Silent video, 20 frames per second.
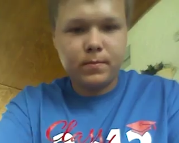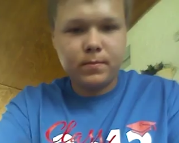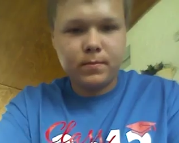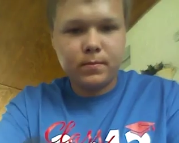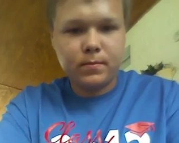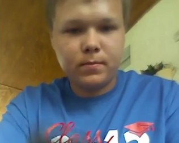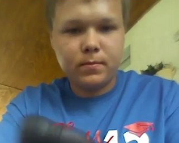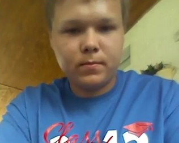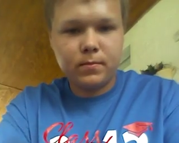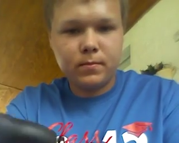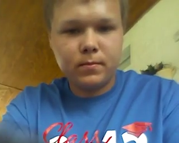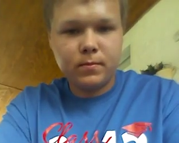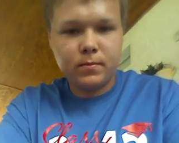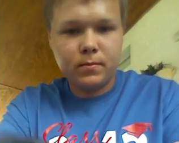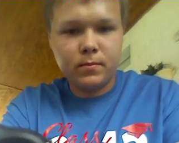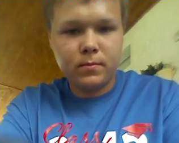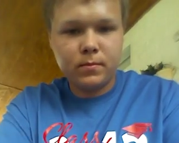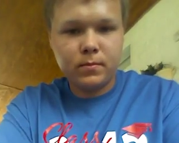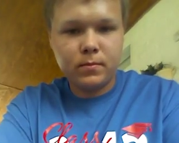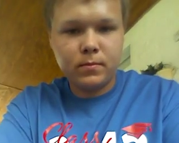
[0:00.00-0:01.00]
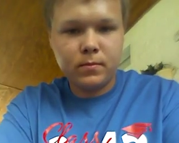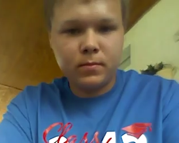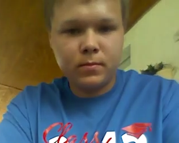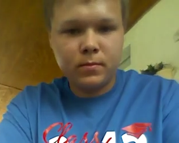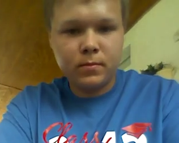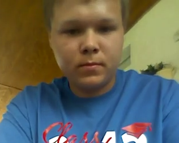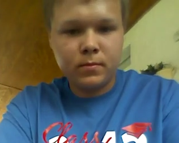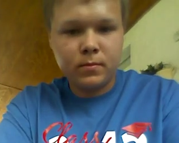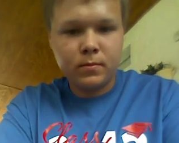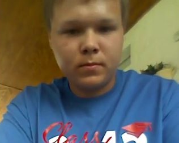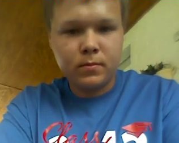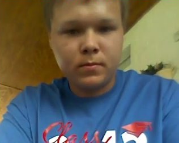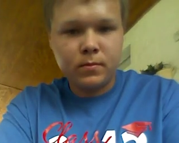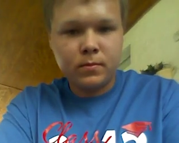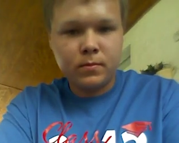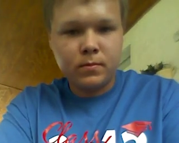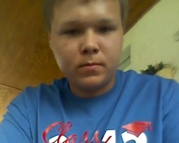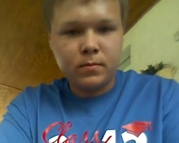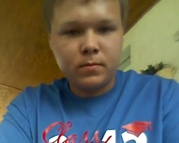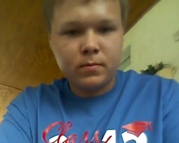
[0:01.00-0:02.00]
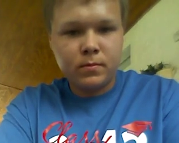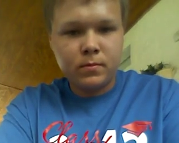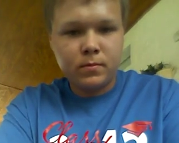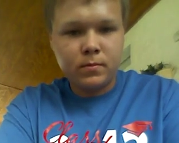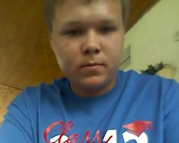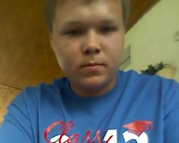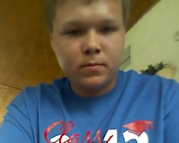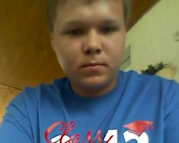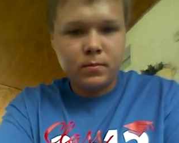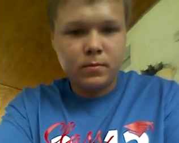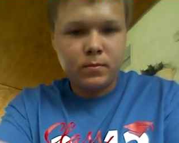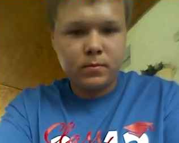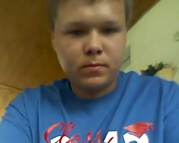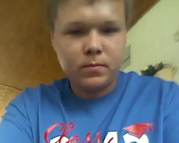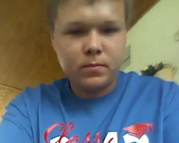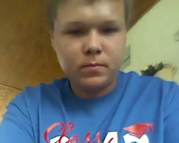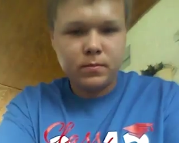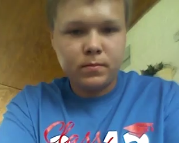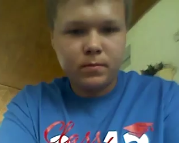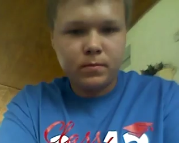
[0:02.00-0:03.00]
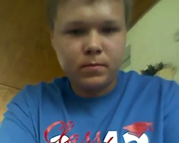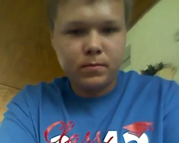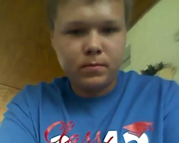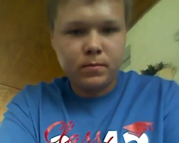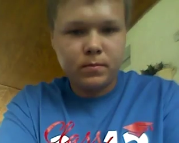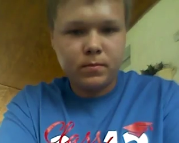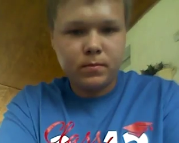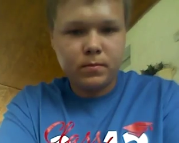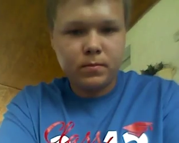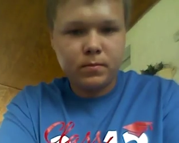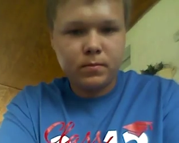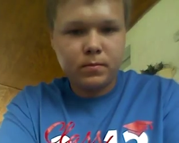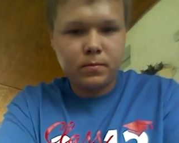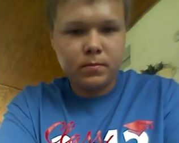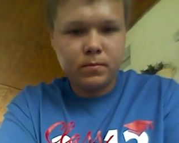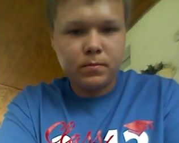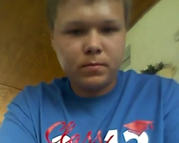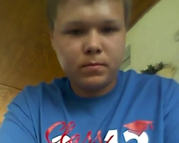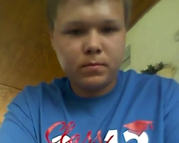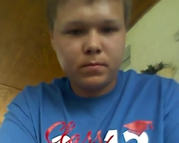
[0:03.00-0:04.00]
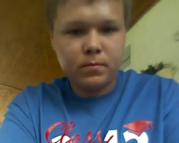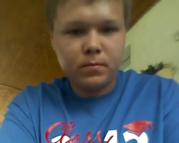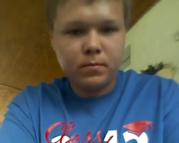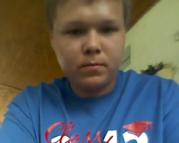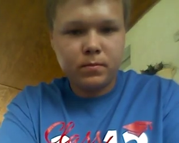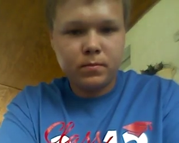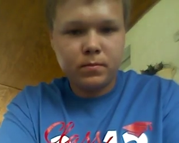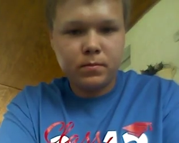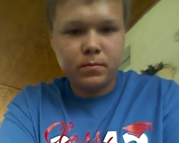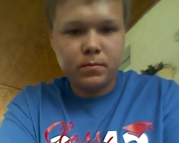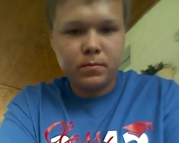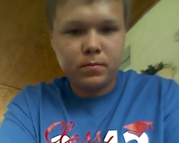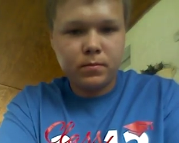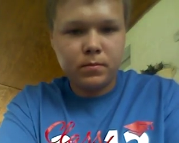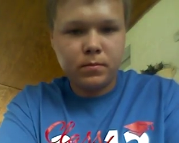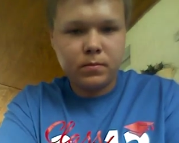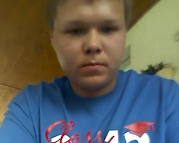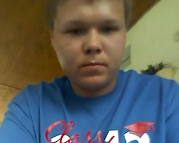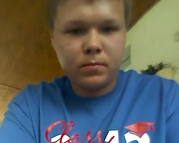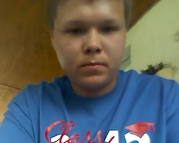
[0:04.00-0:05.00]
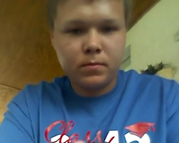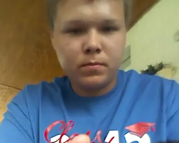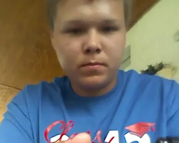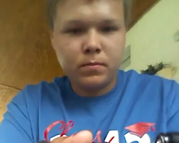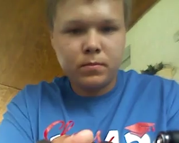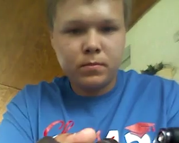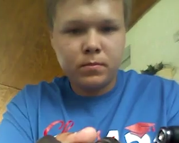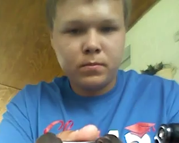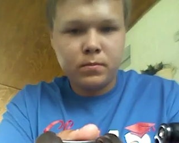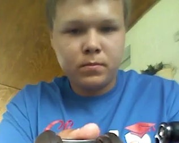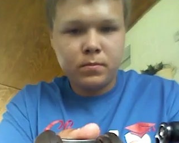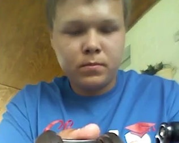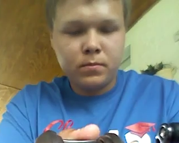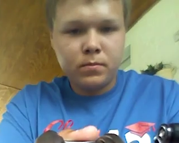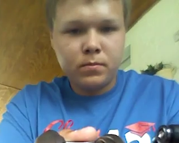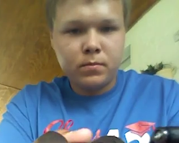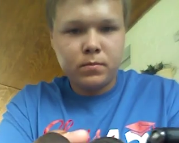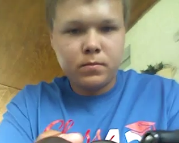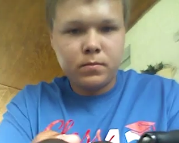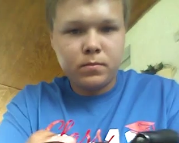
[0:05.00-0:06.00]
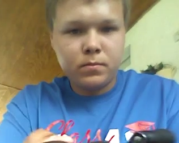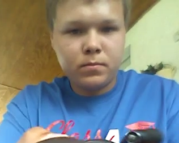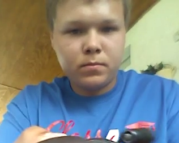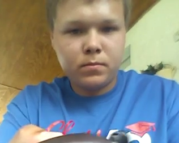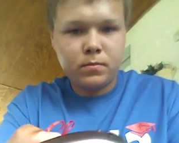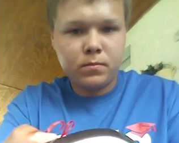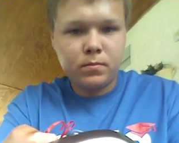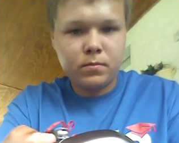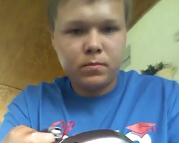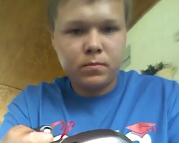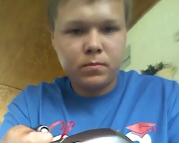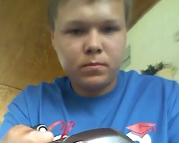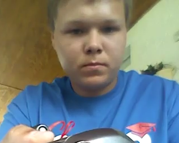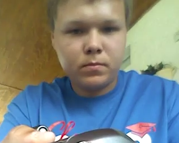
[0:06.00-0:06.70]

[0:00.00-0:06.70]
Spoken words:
Nothing is said.